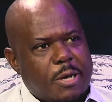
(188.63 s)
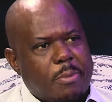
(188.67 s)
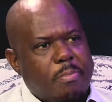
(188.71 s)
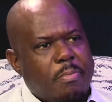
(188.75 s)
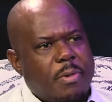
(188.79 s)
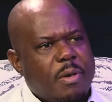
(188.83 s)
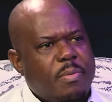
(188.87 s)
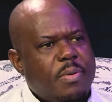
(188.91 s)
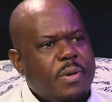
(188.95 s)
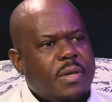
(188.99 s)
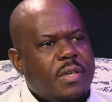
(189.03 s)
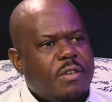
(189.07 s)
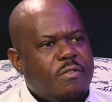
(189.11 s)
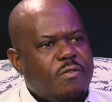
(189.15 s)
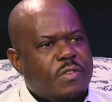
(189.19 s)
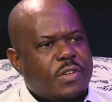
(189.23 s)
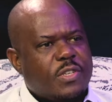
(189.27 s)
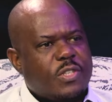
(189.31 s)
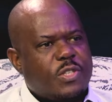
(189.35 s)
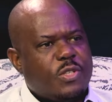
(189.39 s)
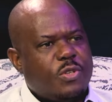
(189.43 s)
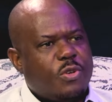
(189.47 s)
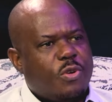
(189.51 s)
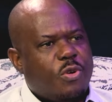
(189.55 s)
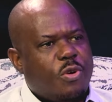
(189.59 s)
Maybe give
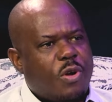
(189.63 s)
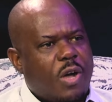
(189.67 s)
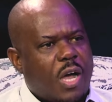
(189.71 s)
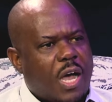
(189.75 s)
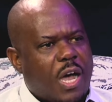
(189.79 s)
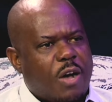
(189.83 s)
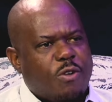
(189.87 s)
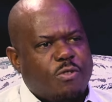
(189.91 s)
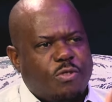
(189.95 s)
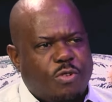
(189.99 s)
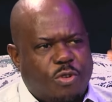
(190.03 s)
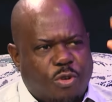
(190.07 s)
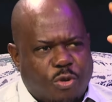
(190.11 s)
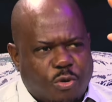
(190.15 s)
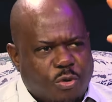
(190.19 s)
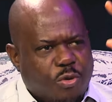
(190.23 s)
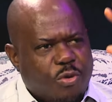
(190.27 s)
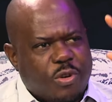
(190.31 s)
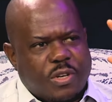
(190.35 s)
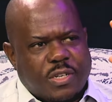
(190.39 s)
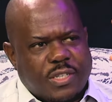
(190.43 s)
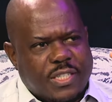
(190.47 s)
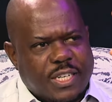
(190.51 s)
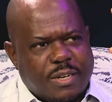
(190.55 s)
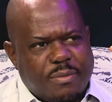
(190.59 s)
us your outlook
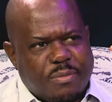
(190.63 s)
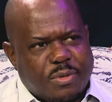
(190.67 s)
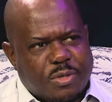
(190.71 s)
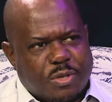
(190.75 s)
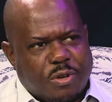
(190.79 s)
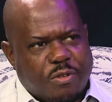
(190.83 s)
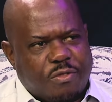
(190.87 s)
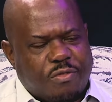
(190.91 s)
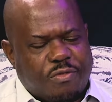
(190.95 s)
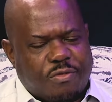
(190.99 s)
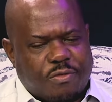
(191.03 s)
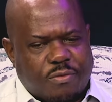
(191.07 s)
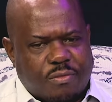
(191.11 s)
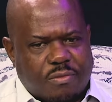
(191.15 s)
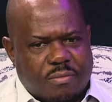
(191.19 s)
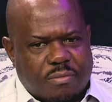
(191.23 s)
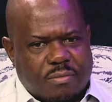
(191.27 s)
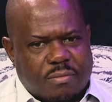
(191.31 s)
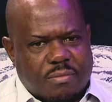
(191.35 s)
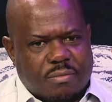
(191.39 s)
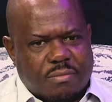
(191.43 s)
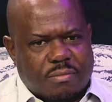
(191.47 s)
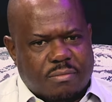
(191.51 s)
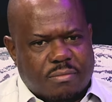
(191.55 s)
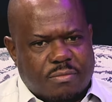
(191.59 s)
in terms of
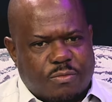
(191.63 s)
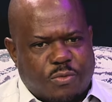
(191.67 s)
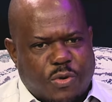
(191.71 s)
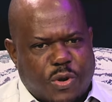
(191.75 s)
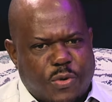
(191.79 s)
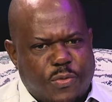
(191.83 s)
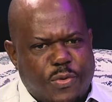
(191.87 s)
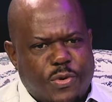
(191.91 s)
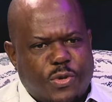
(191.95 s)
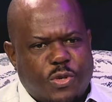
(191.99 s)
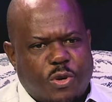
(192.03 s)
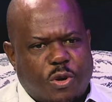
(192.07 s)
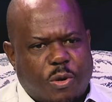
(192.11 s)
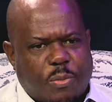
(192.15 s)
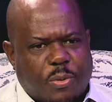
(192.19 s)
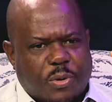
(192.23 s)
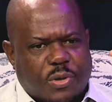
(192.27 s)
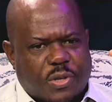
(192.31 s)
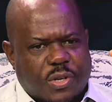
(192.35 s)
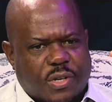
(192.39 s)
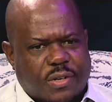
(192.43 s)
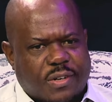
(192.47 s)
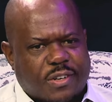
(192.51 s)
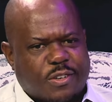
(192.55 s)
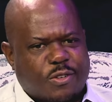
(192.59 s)
when we talk about
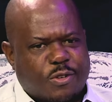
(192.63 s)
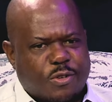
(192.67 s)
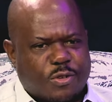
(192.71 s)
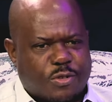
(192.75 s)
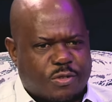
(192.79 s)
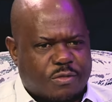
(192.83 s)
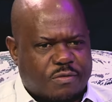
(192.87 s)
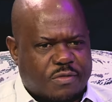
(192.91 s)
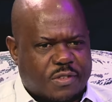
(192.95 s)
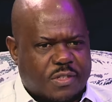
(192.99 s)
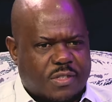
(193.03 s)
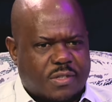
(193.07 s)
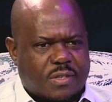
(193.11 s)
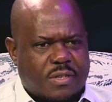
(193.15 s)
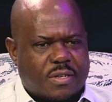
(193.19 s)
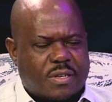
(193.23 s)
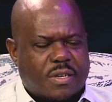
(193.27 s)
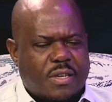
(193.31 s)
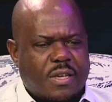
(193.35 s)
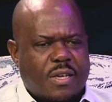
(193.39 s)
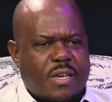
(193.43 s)
the great controversy,